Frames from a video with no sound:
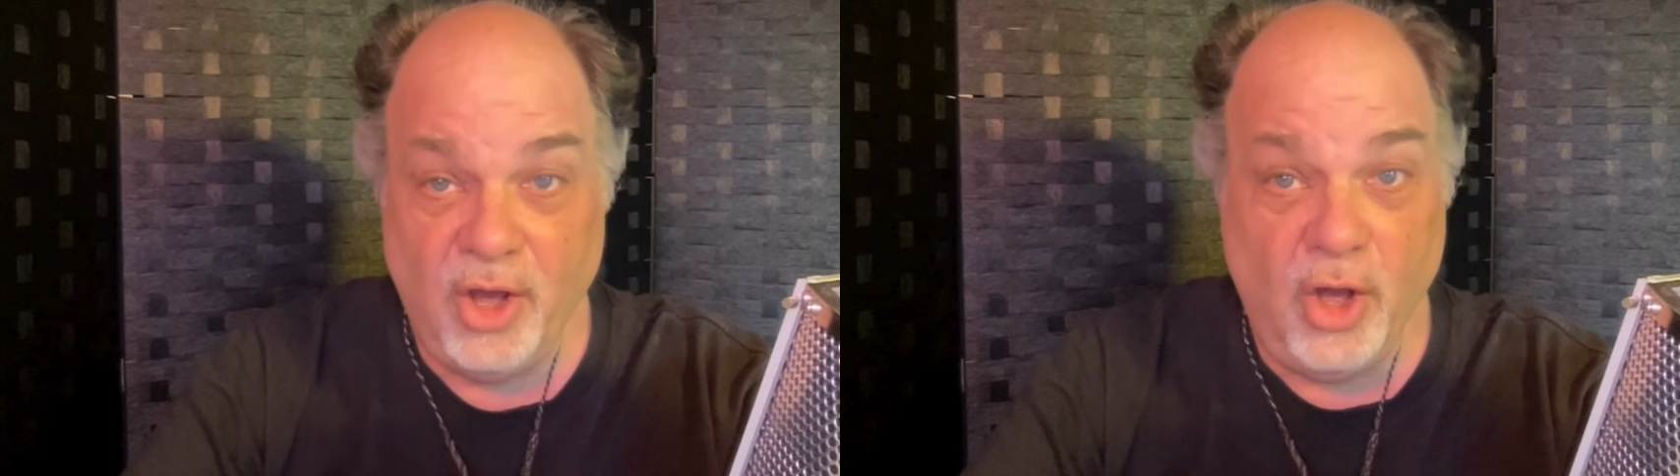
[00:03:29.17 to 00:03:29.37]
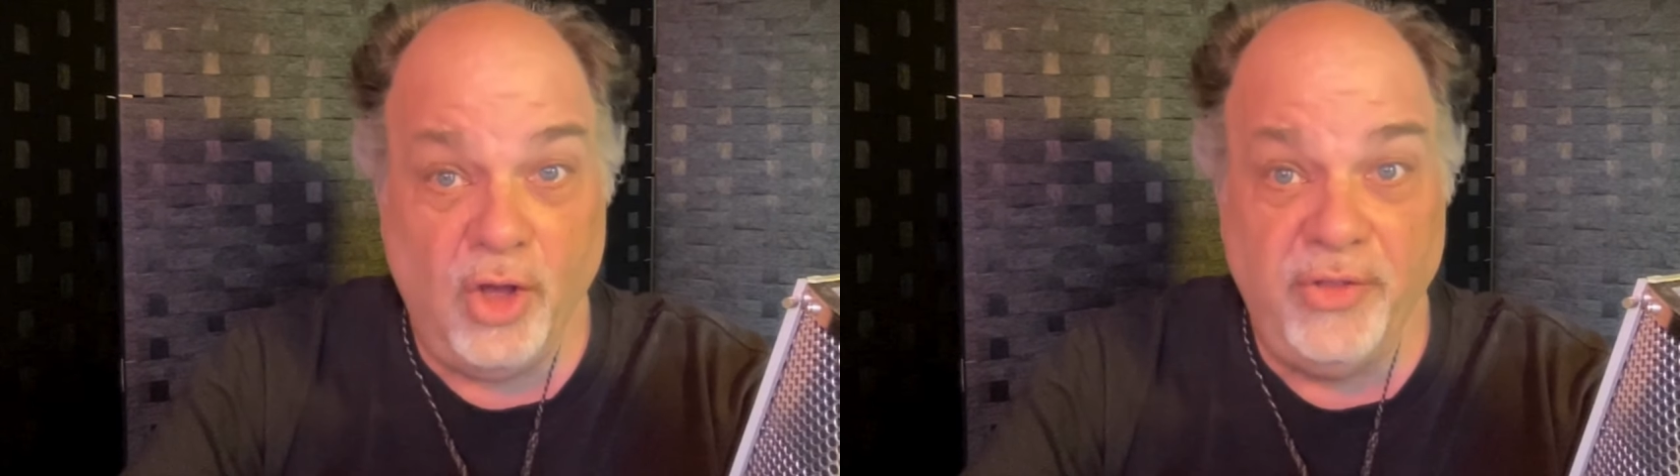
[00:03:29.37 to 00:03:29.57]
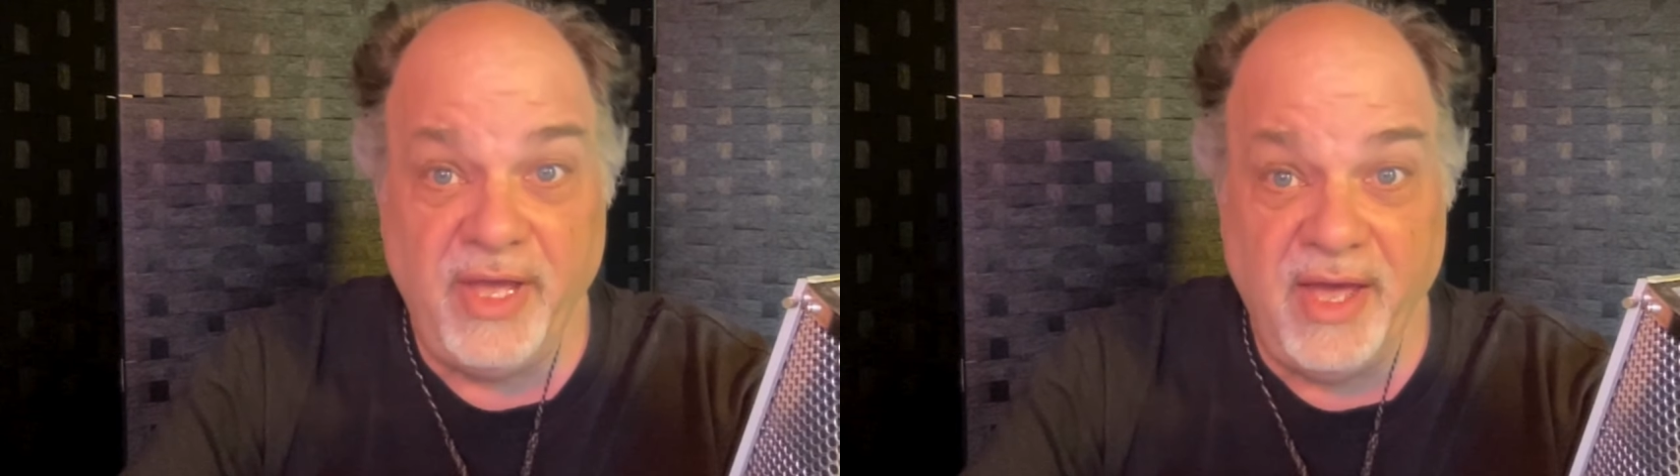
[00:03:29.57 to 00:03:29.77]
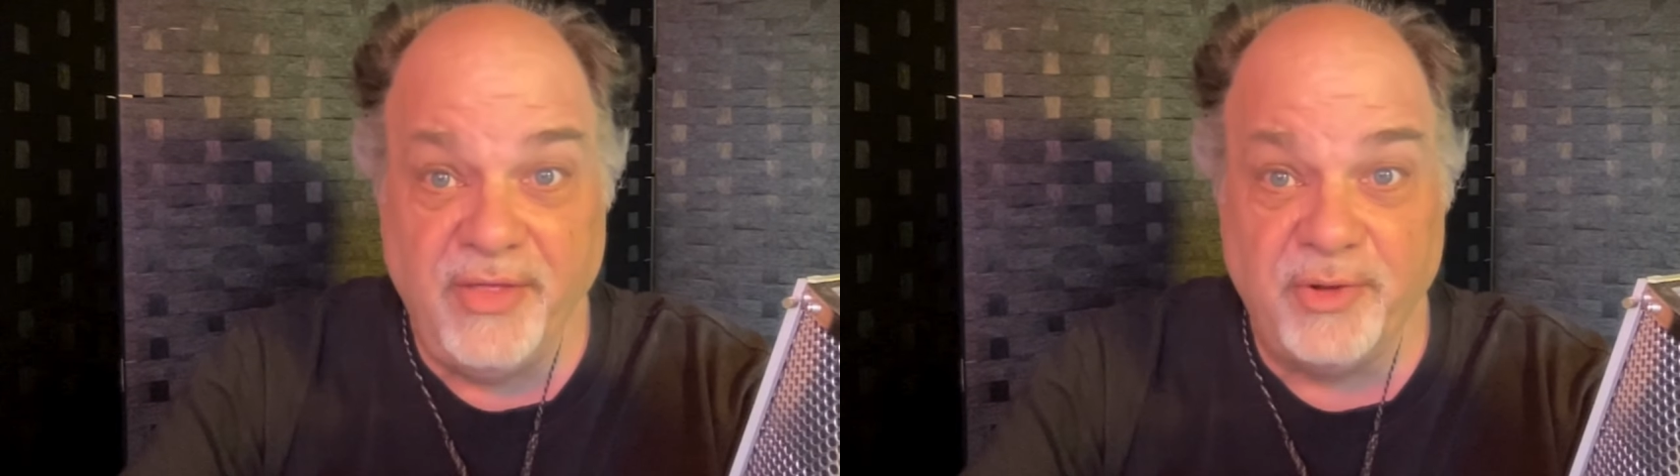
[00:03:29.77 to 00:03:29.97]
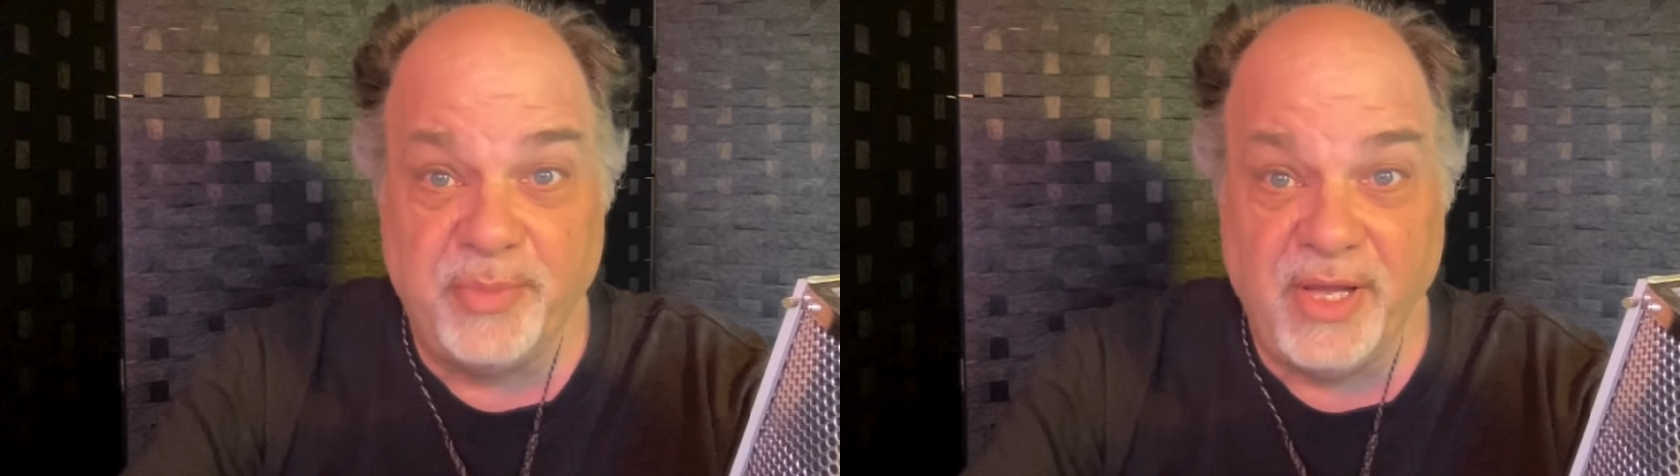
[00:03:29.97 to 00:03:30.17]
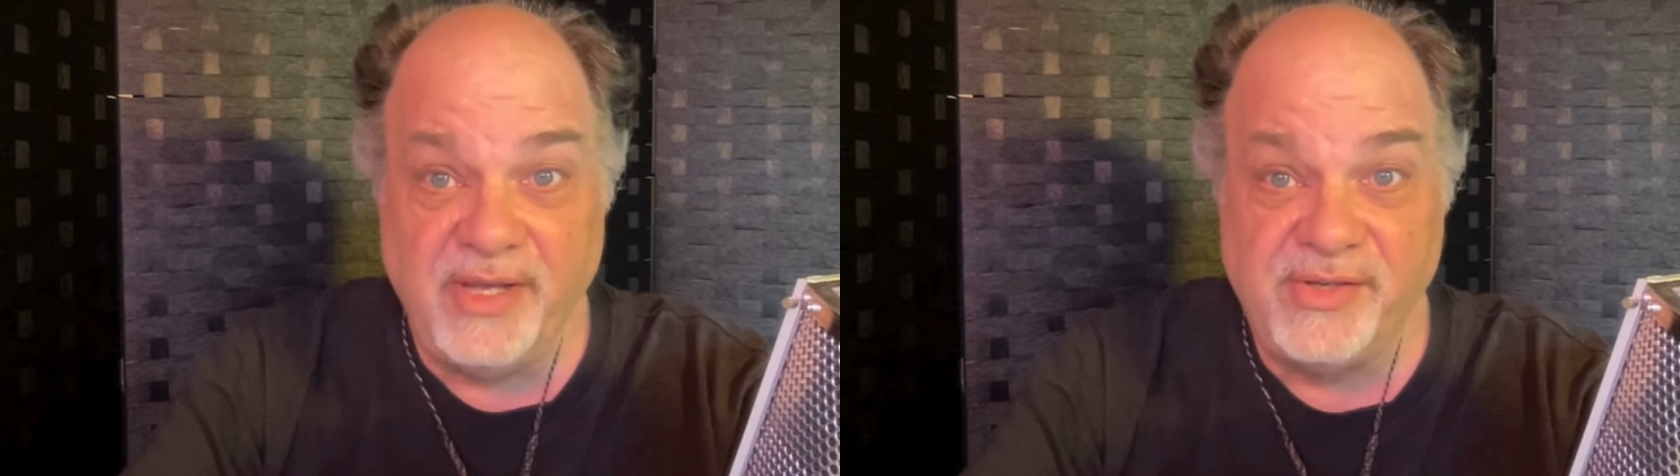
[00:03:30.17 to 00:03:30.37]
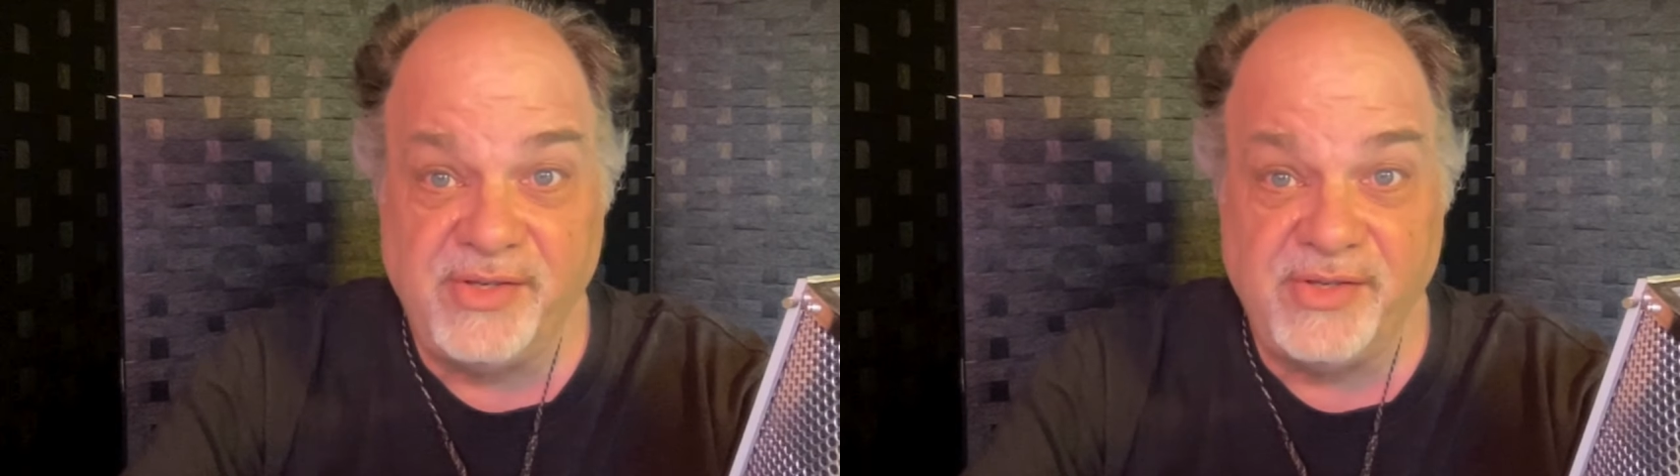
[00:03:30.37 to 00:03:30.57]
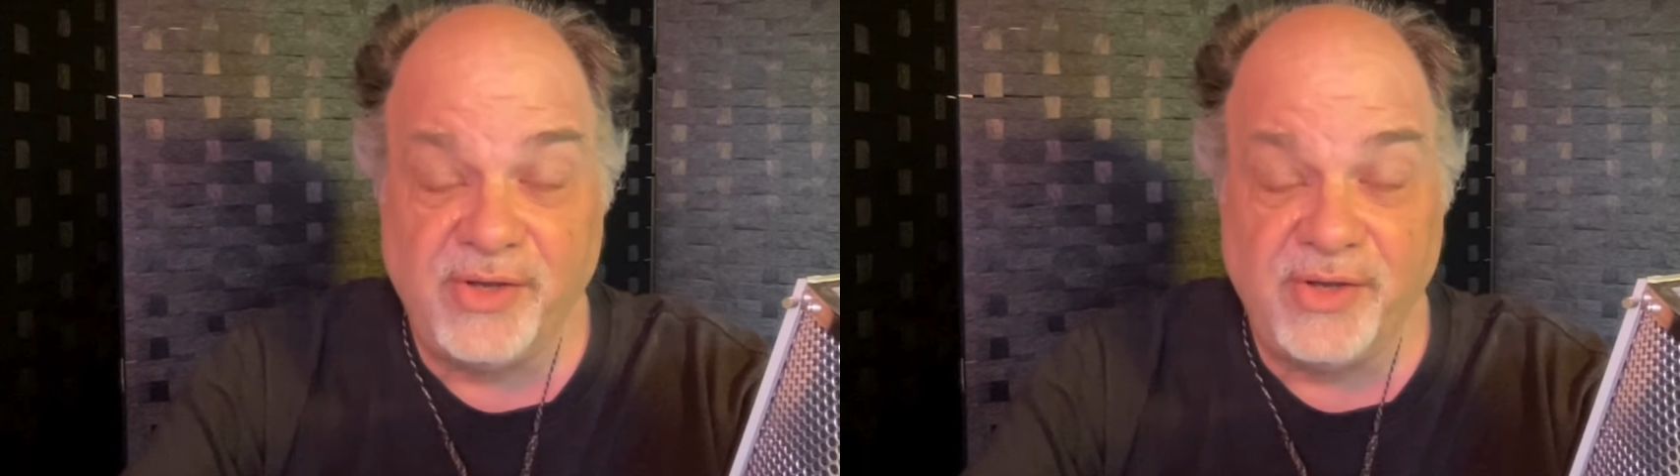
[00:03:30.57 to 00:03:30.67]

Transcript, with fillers: All the other places